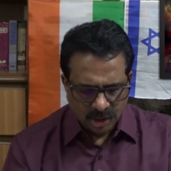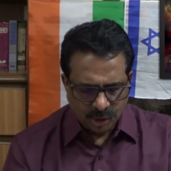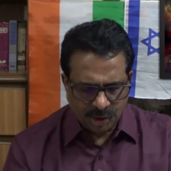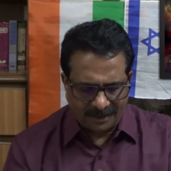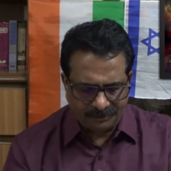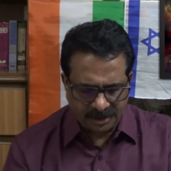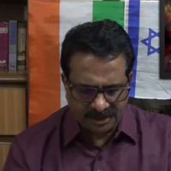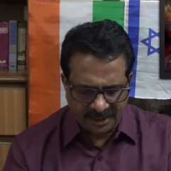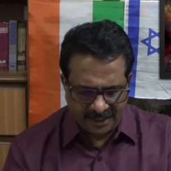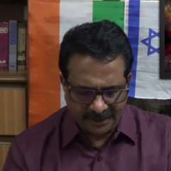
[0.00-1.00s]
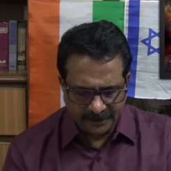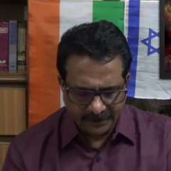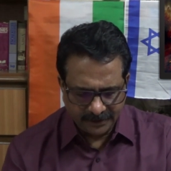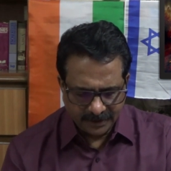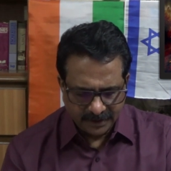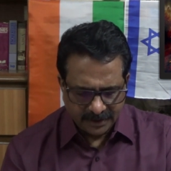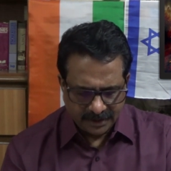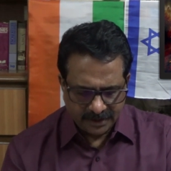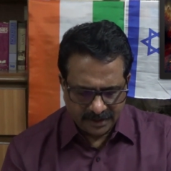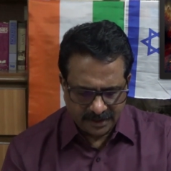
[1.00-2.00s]
chapter 10
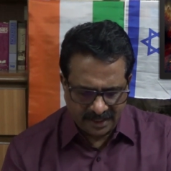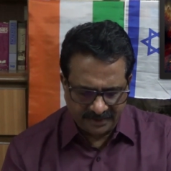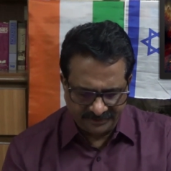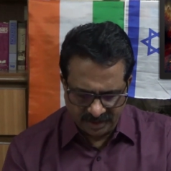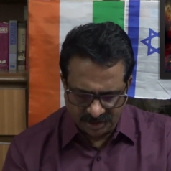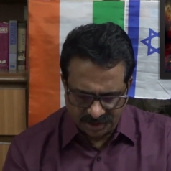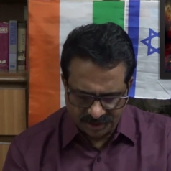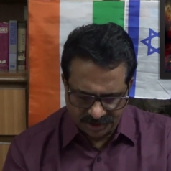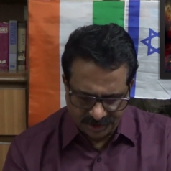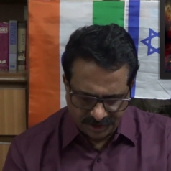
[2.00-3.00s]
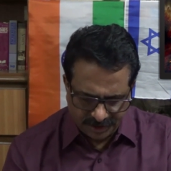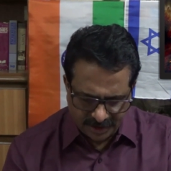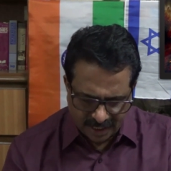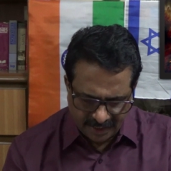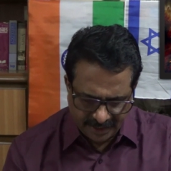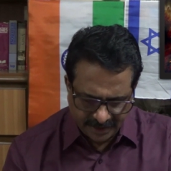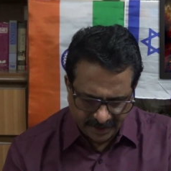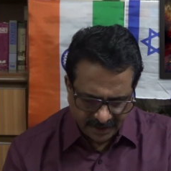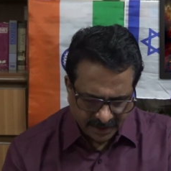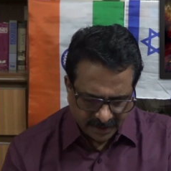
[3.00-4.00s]
and verses 9
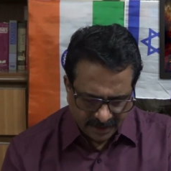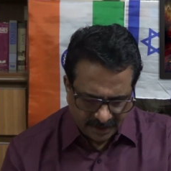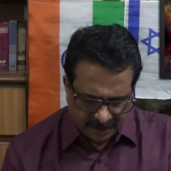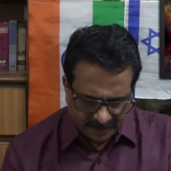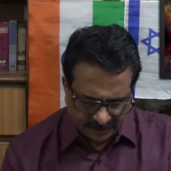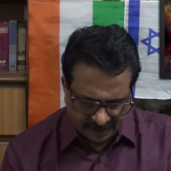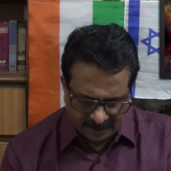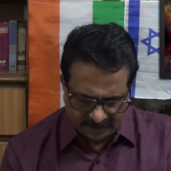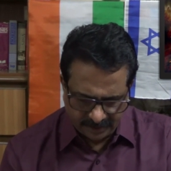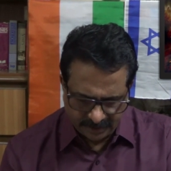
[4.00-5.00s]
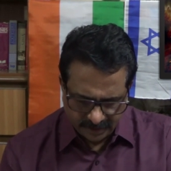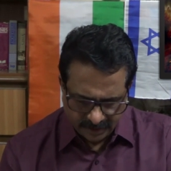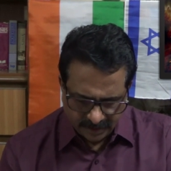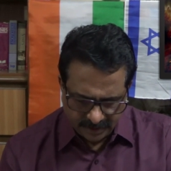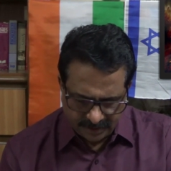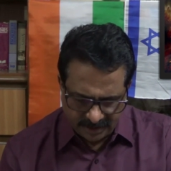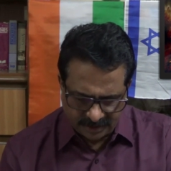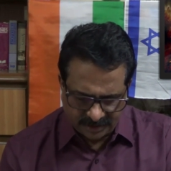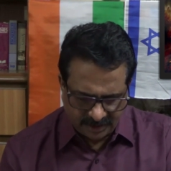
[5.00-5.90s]
and 10. This